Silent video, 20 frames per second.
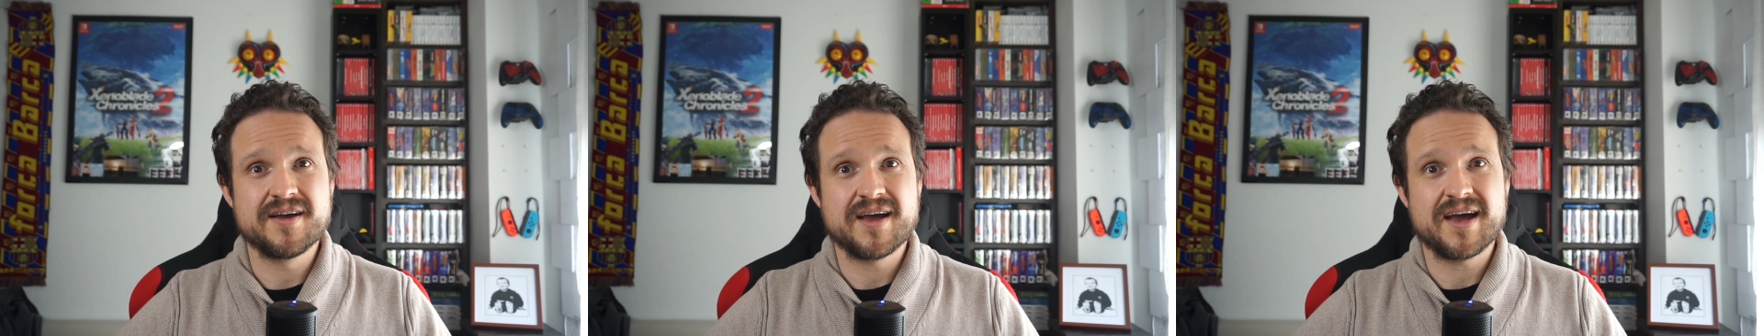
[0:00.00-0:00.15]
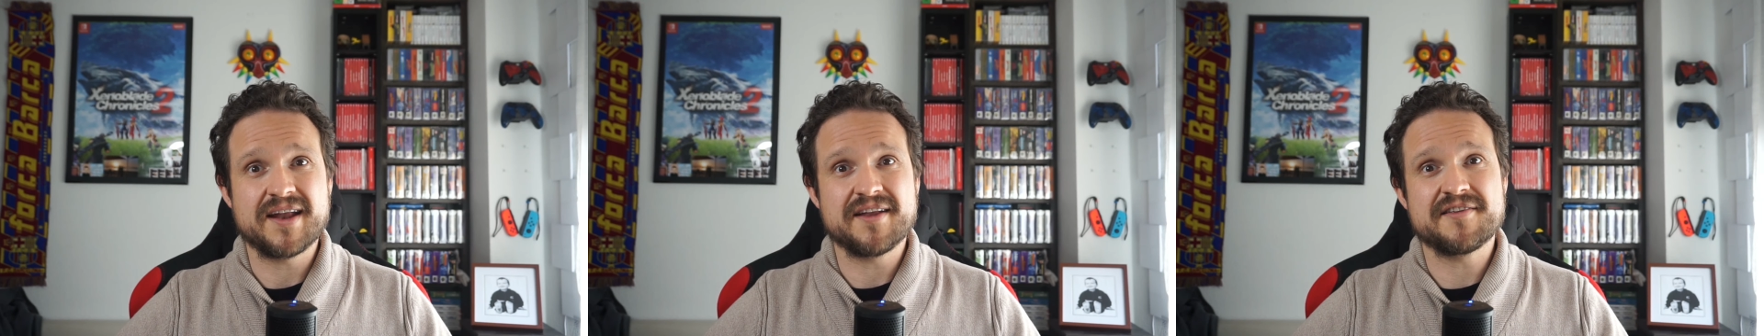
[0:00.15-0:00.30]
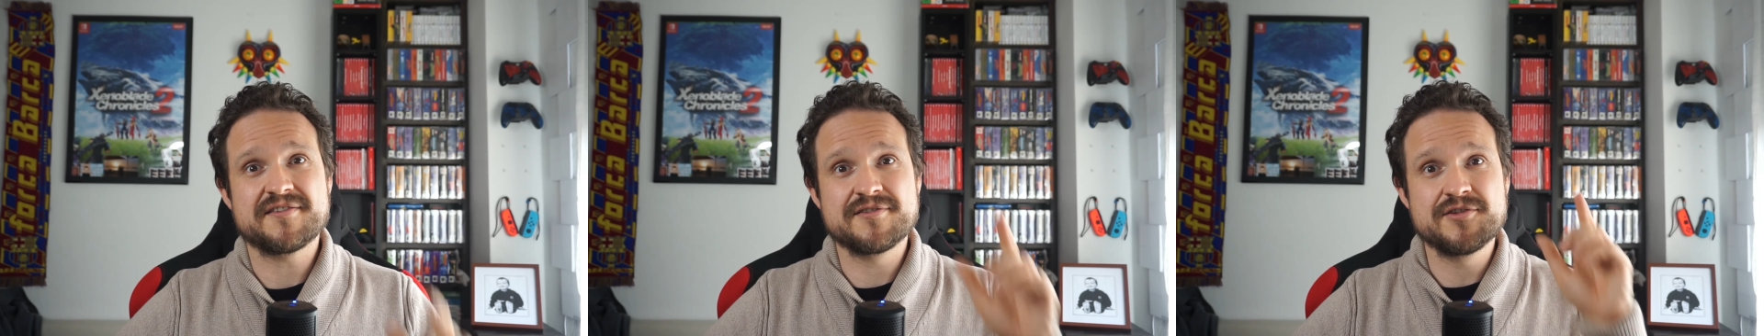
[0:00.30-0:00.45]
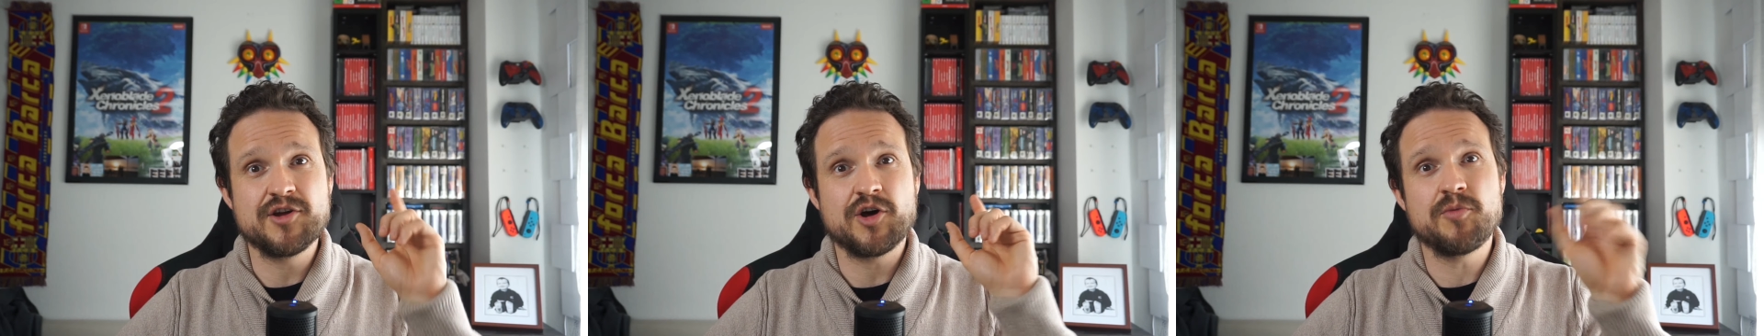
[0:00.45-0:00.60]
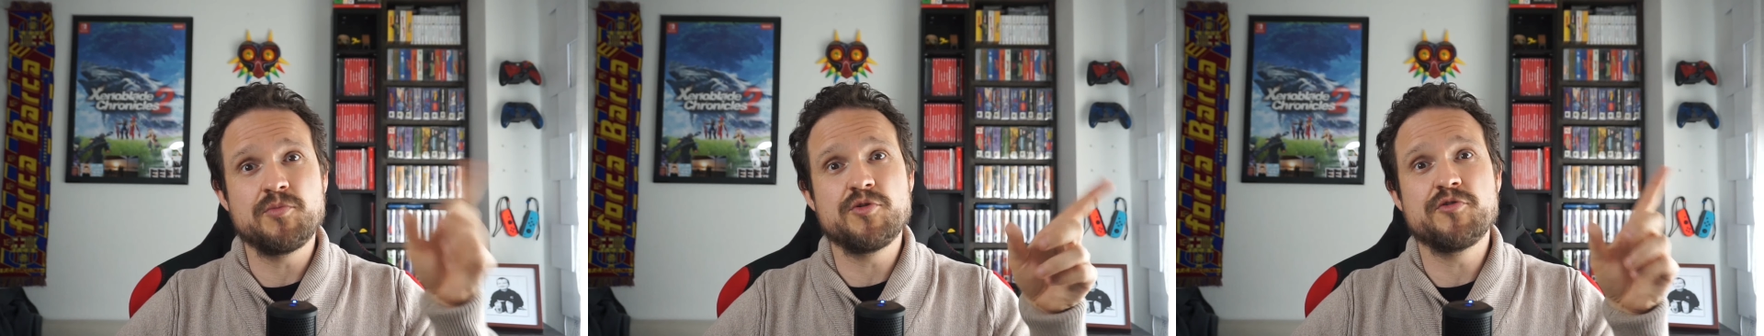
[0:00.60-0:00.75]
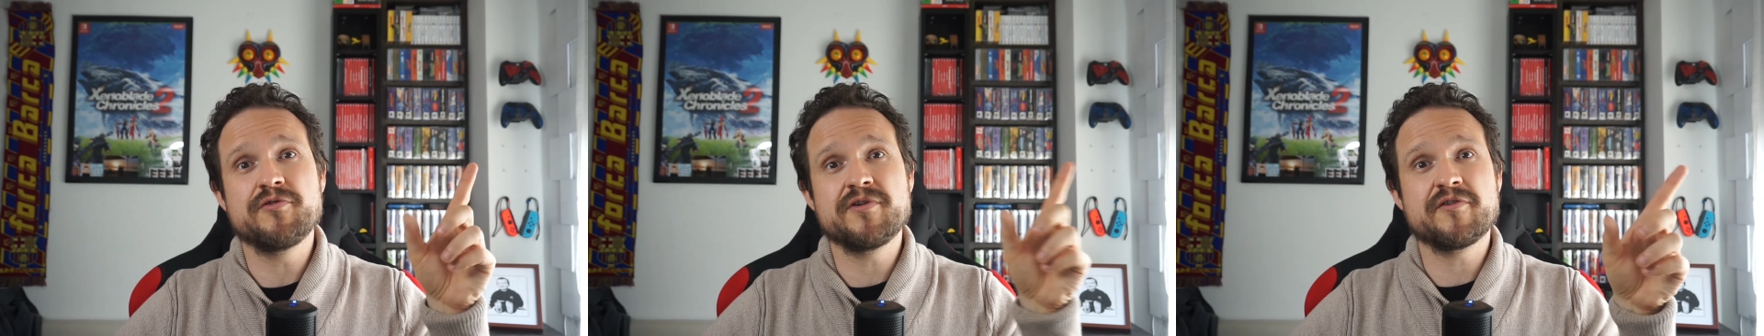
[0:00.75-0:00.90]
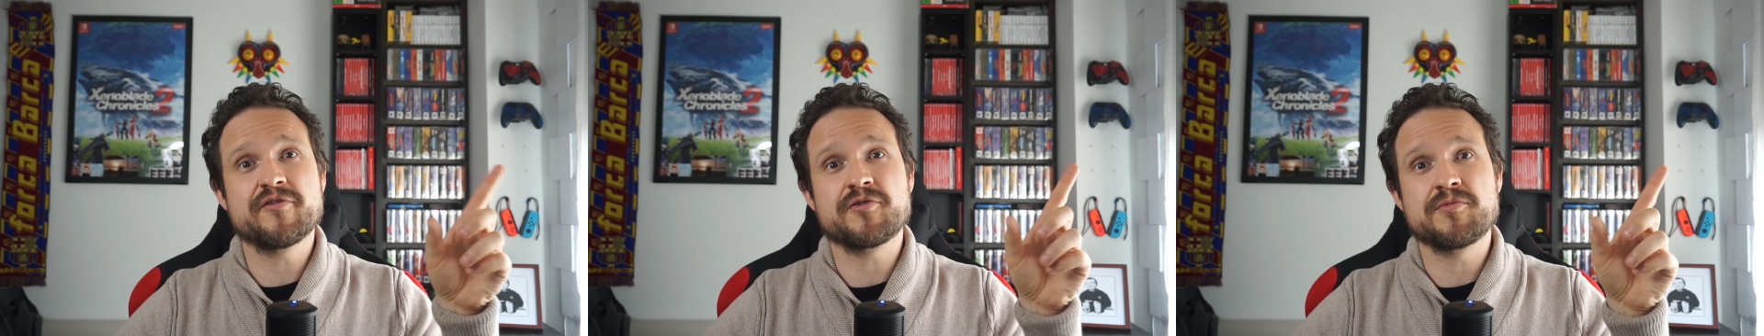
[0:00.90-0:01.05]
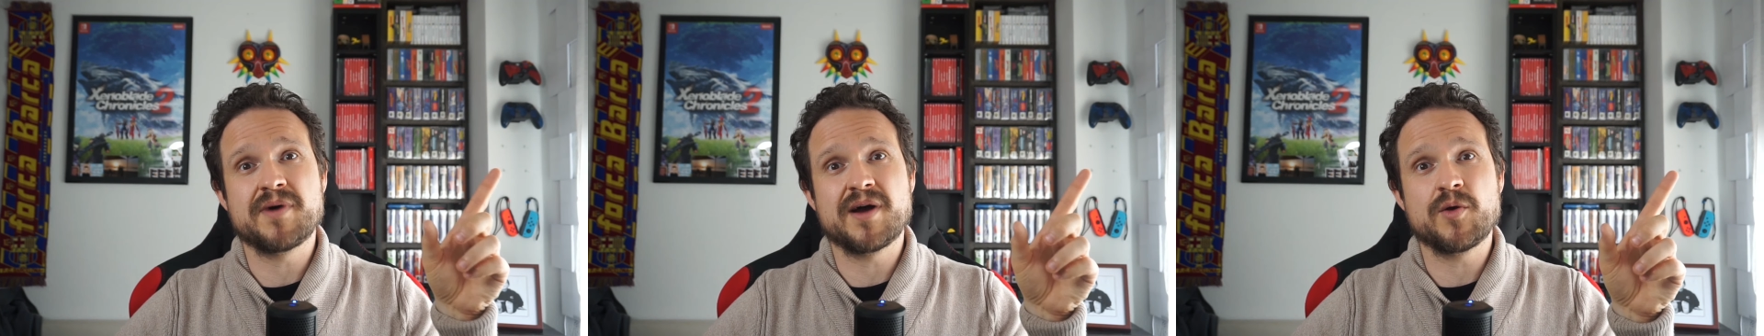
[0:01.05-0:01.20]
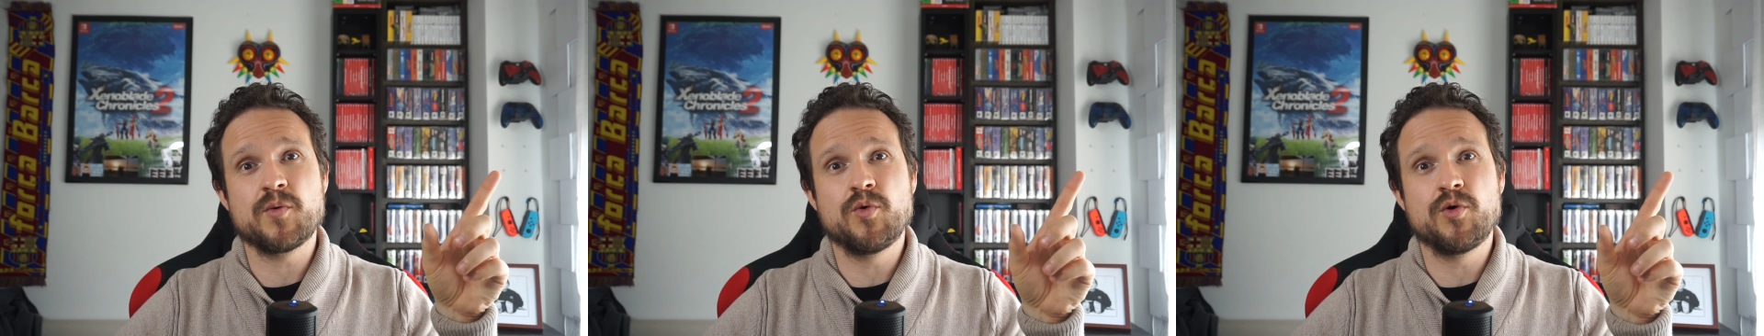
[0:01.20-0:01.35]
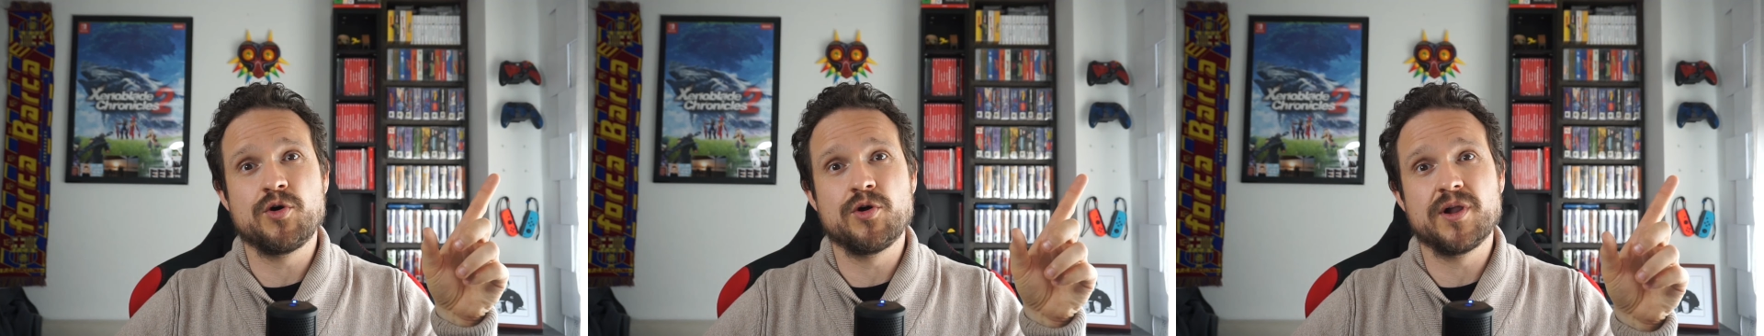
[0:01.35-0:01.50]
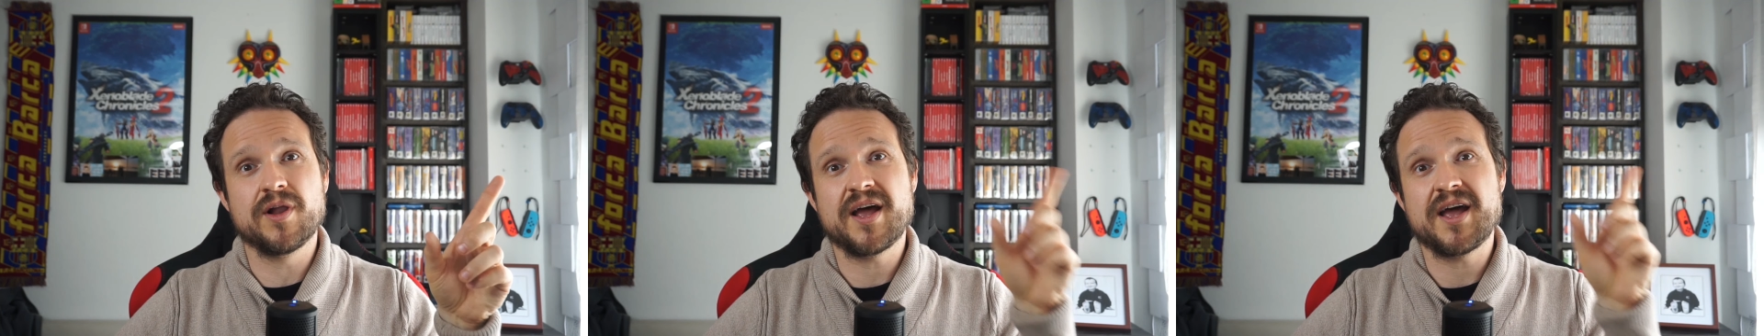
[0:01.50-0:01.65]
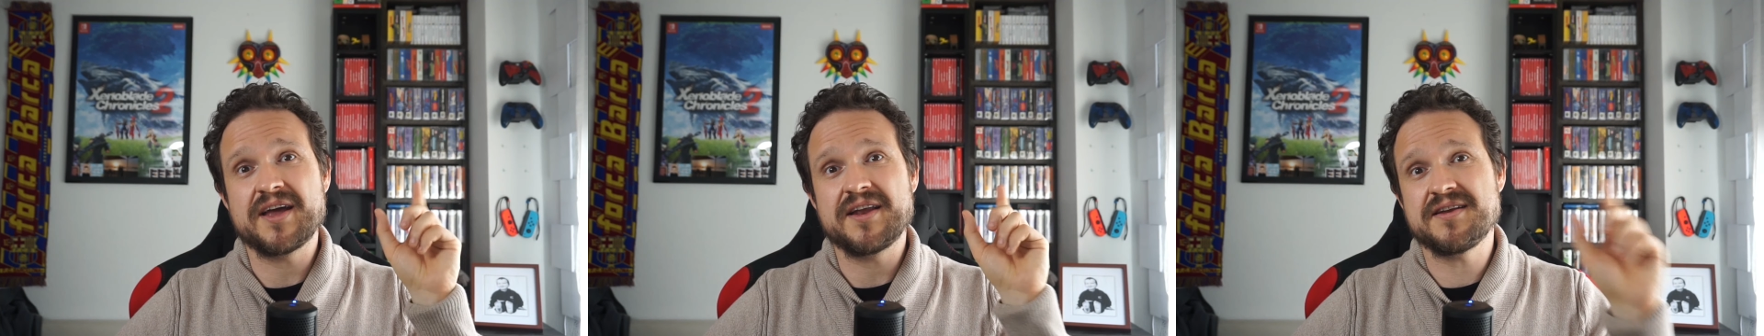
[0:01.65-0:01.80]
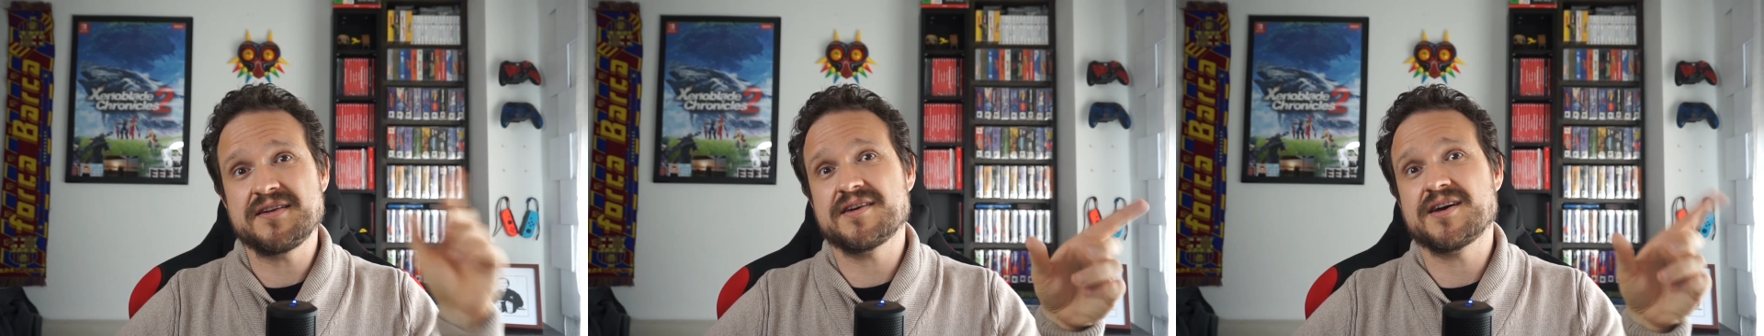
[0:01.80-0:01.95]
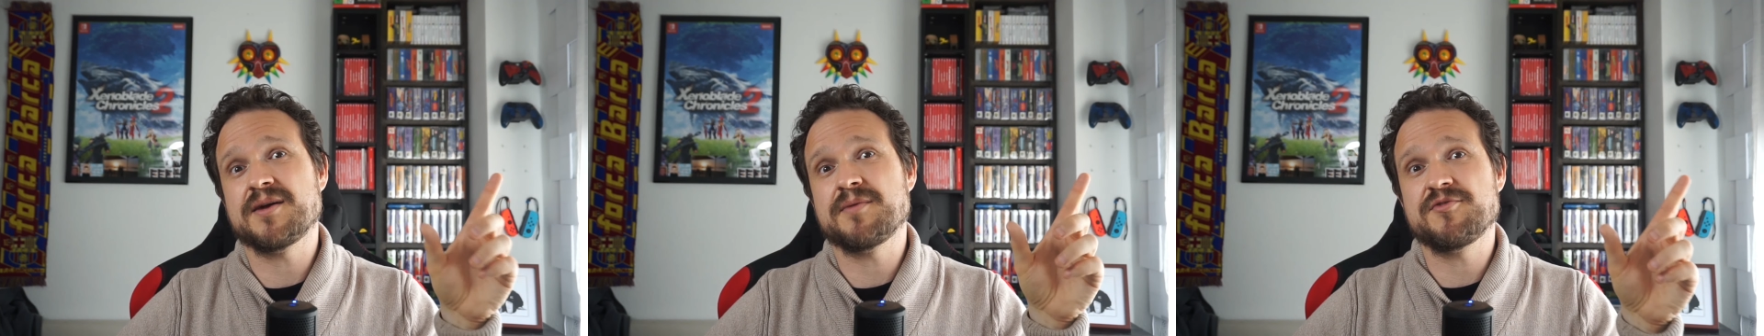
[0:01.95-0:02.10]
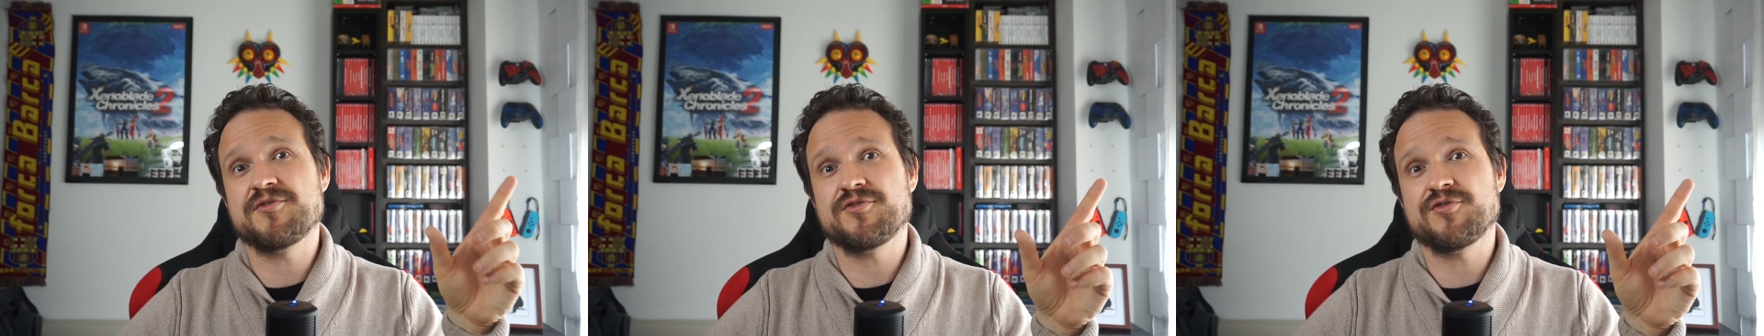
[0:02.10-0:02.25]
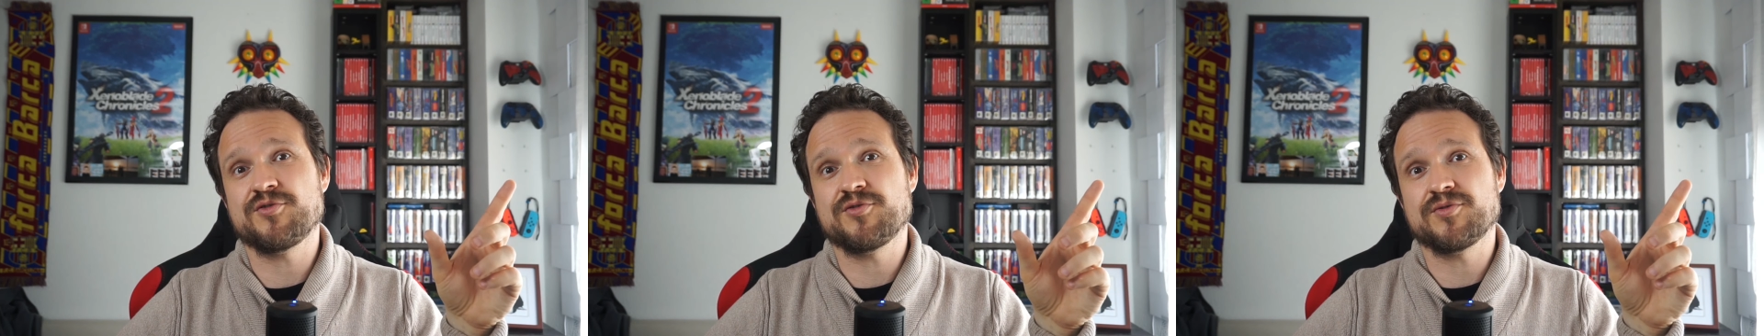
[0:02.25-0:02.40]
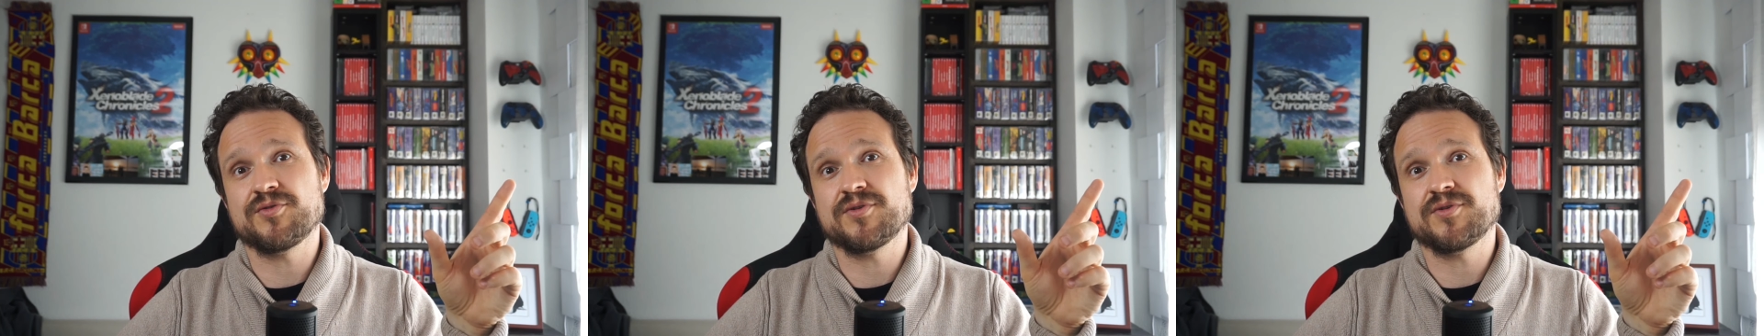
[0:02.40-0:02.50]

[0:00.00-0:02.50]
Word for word: And it's not moving from my wall anytime soon.